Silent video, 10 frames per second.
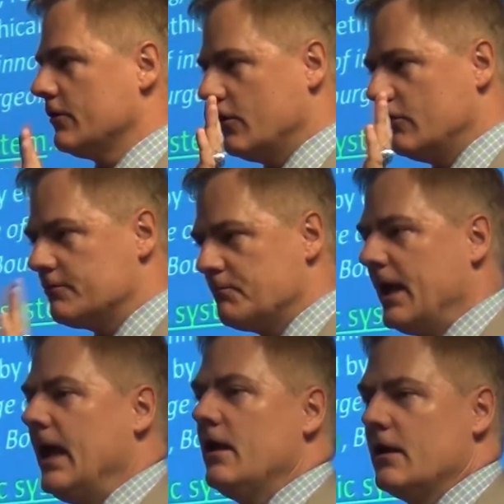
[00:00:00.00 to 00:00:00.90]
Those
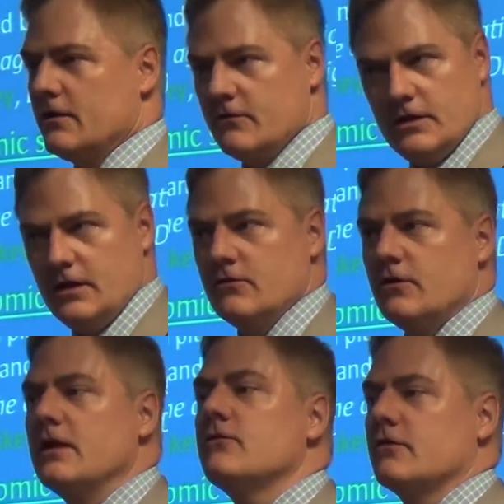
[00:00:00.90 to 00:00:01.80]
pale into
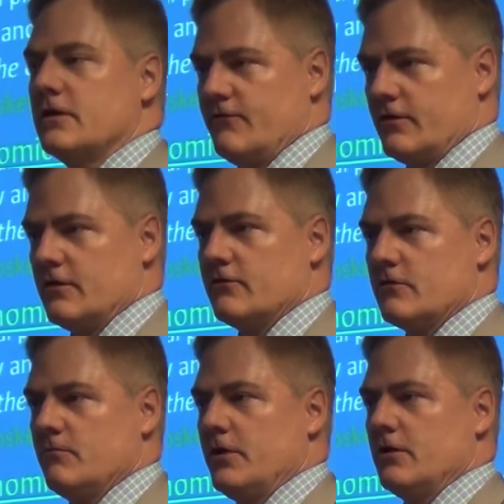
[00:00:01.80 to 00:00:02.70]
insignificance
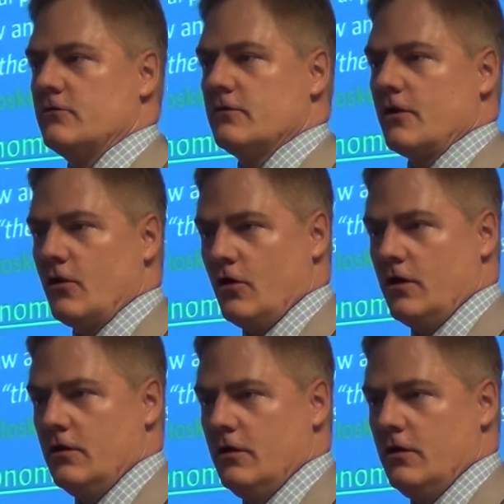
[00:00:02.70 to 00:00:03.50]
compared to the law,